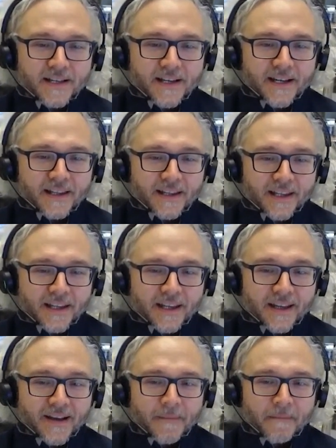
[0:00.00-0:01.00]
at
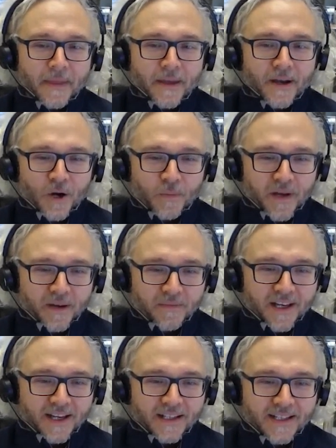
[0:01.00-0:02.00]
the OPEC
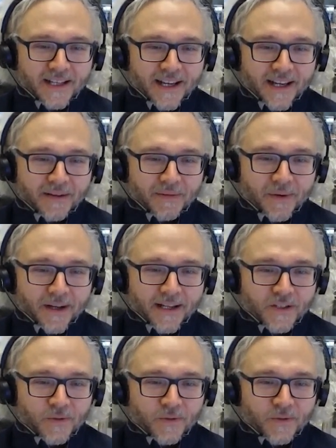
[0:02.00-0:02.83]
meeting today, right?